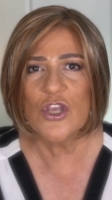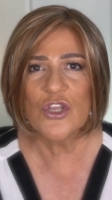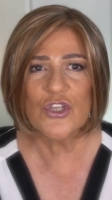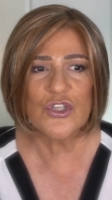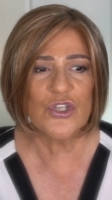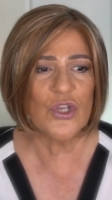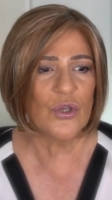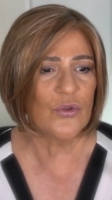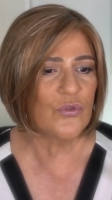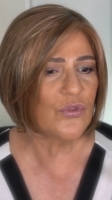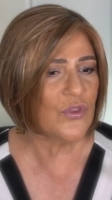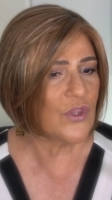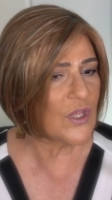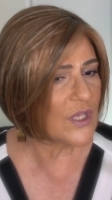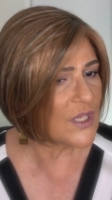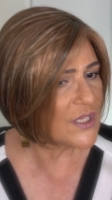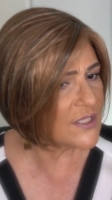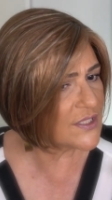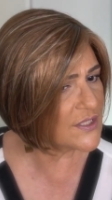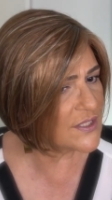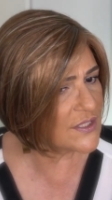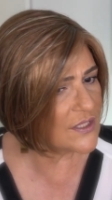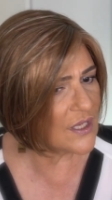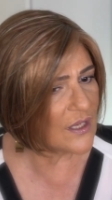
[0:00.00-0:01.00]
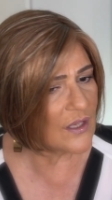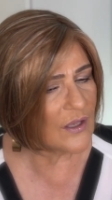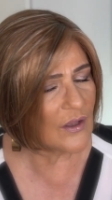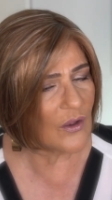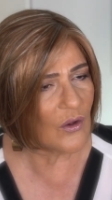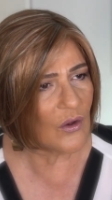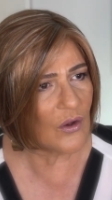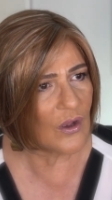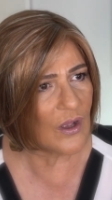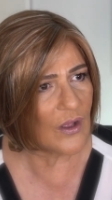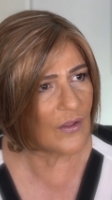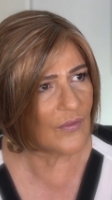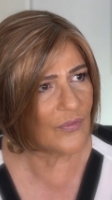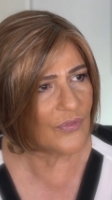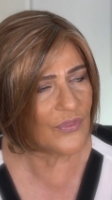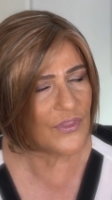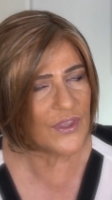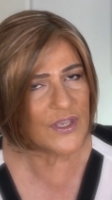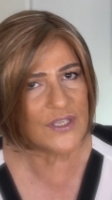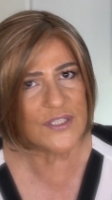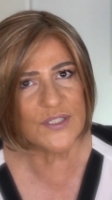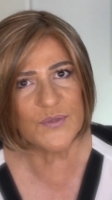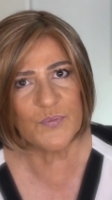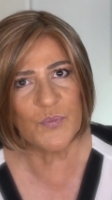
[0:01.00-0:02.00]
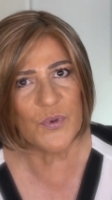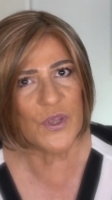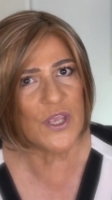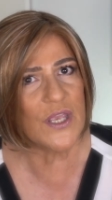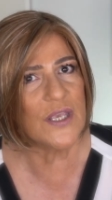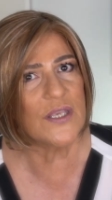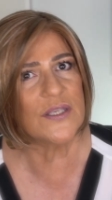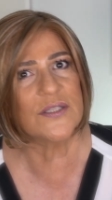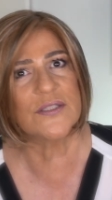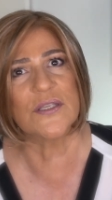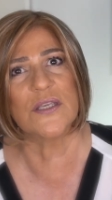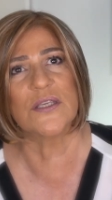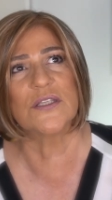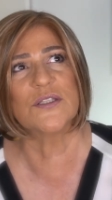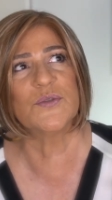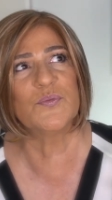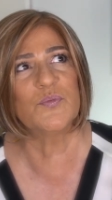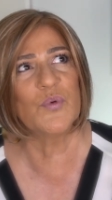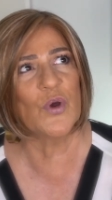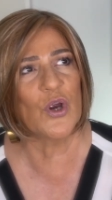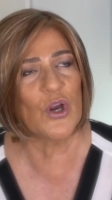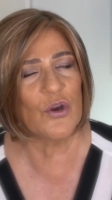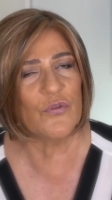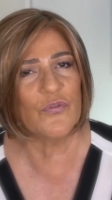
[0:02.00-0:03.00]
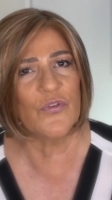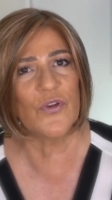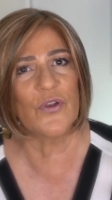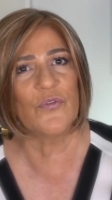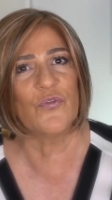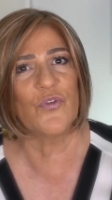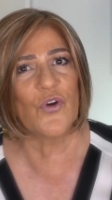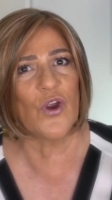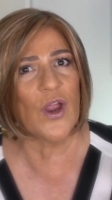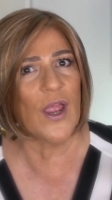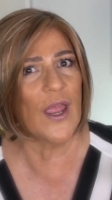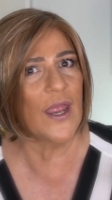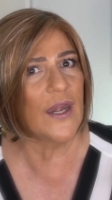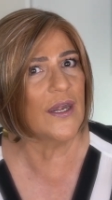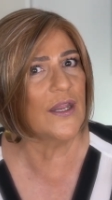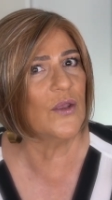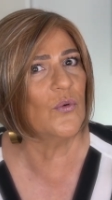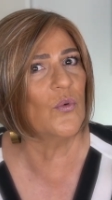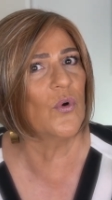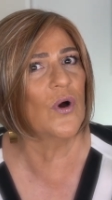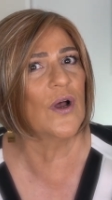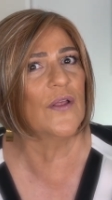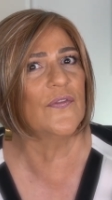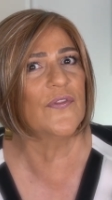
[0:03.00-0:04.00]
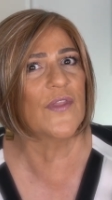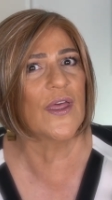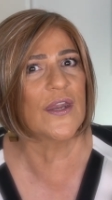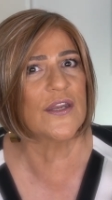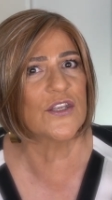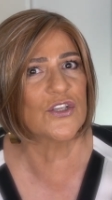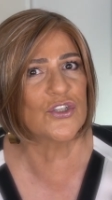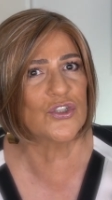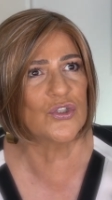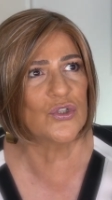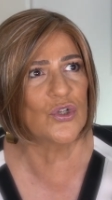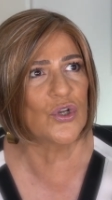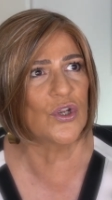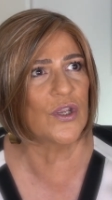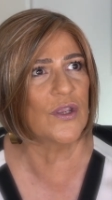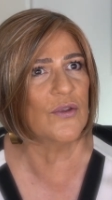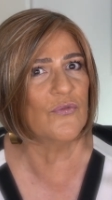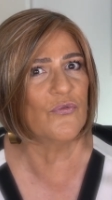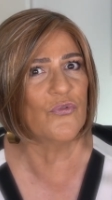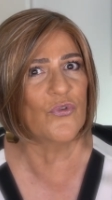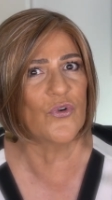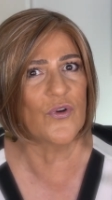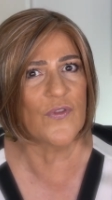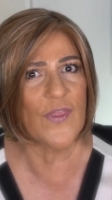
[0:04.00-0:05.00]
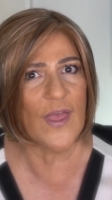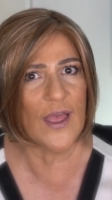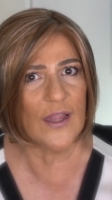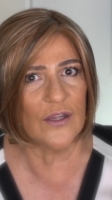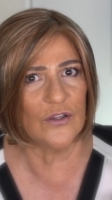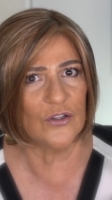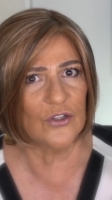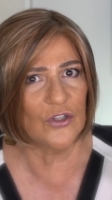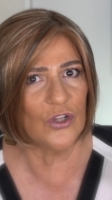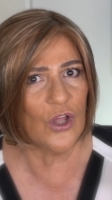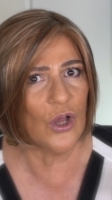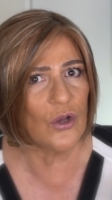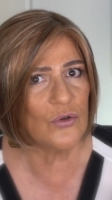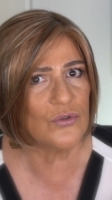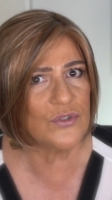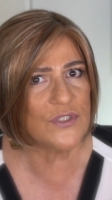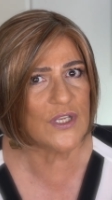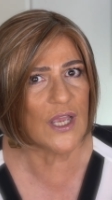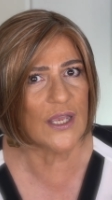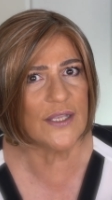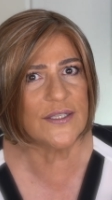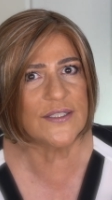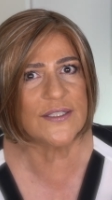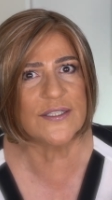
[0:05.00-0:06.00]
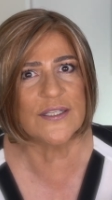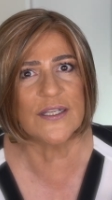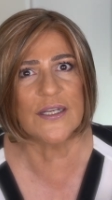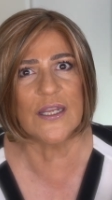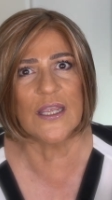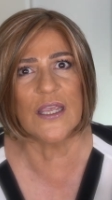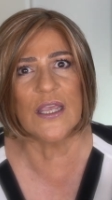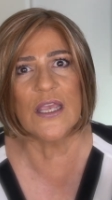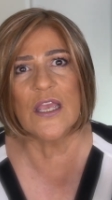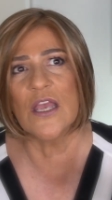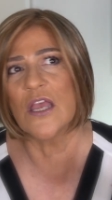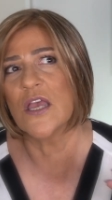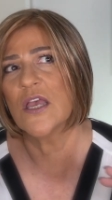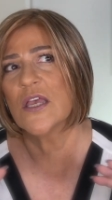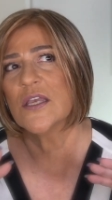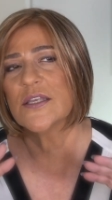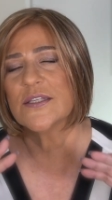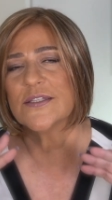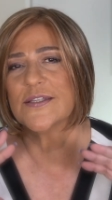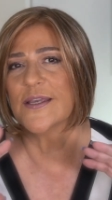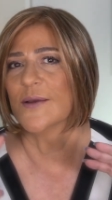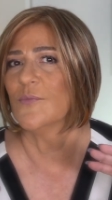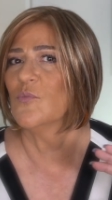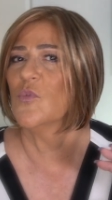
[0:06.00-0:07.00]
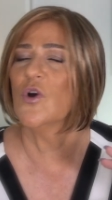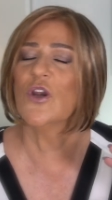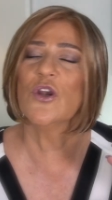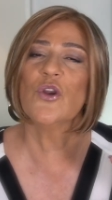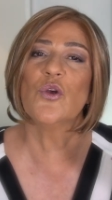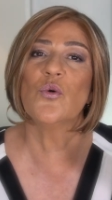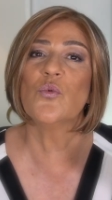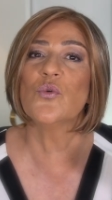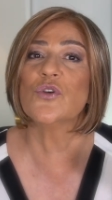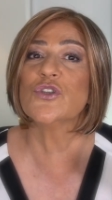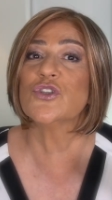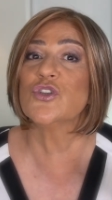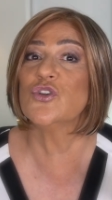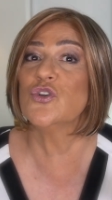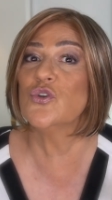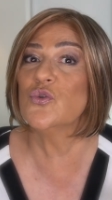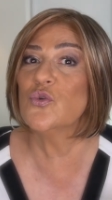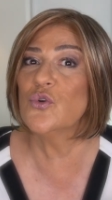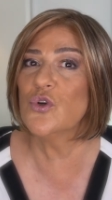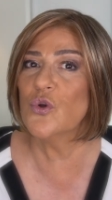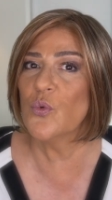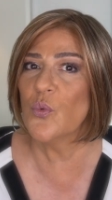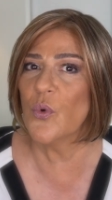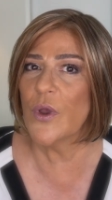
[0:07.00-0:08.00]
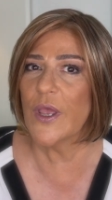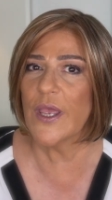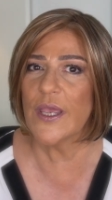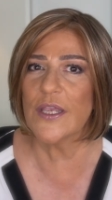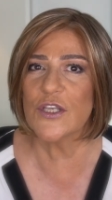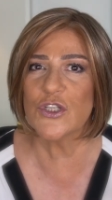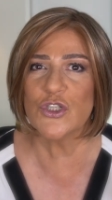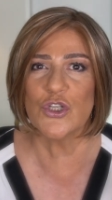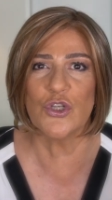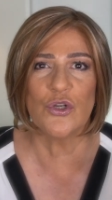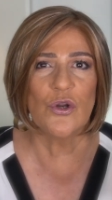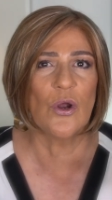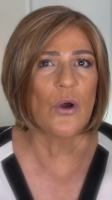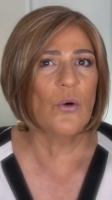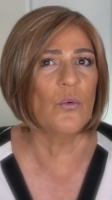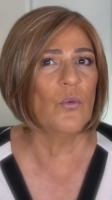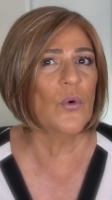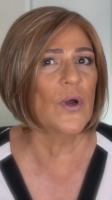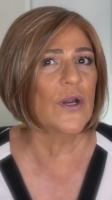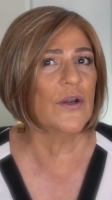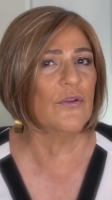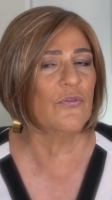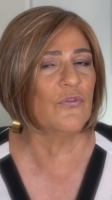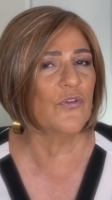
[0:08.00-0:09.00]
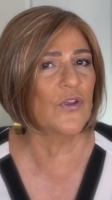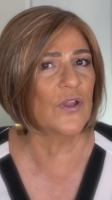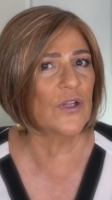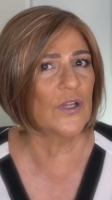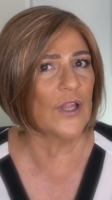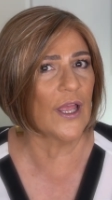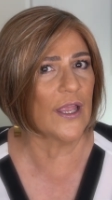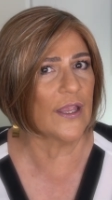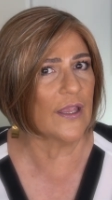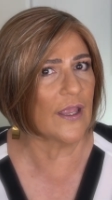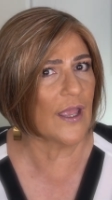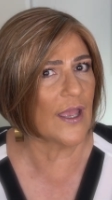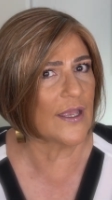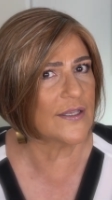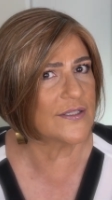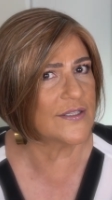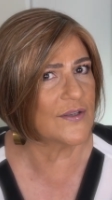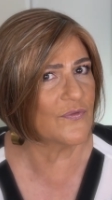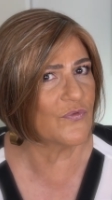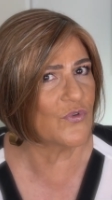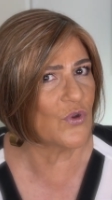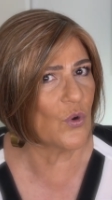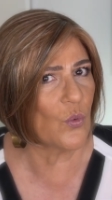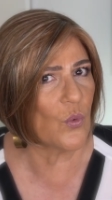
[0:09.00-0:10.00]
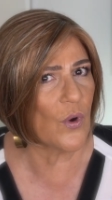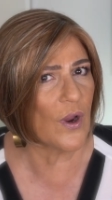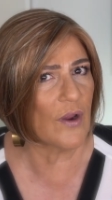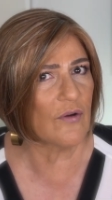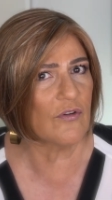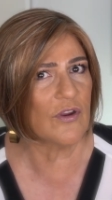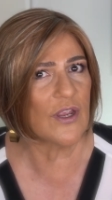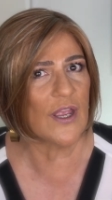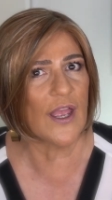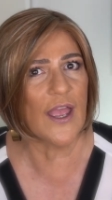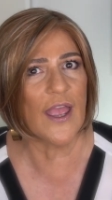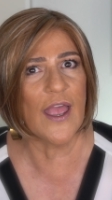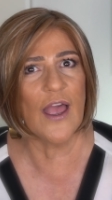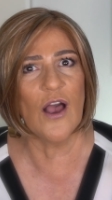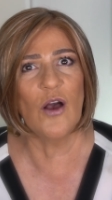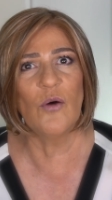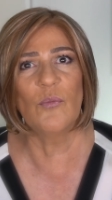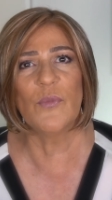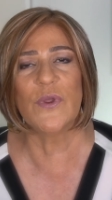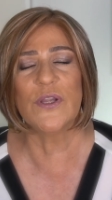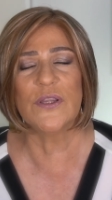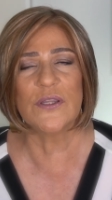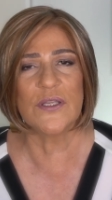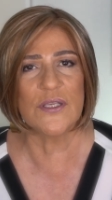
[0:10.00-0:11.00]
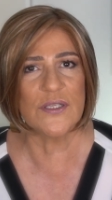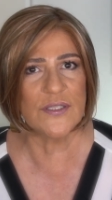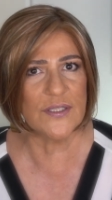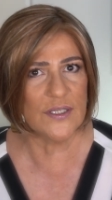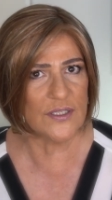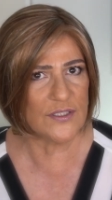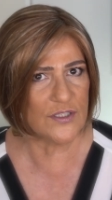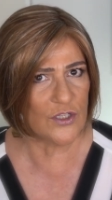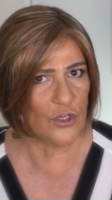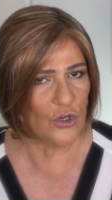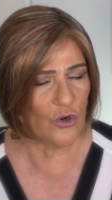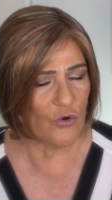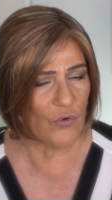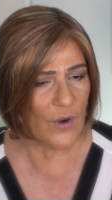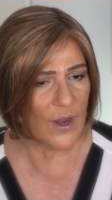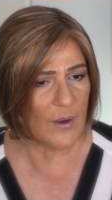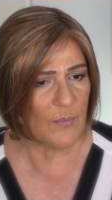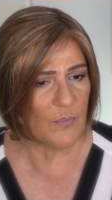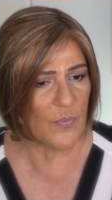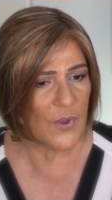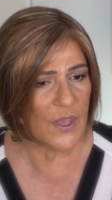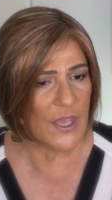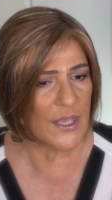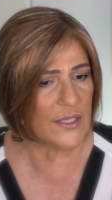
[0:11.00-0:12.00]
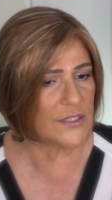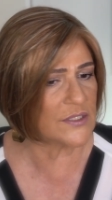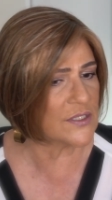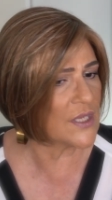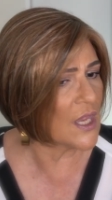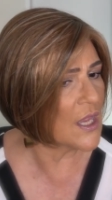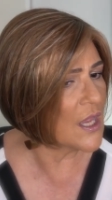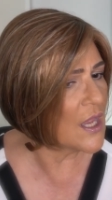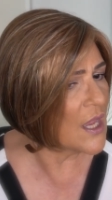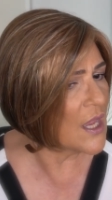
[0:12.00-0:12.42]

So this this piece is perfect for anyone that is looking for that low density, someone who is new to wigs. You don't want to feel like as if you're wearing a helmet. This is a great piece.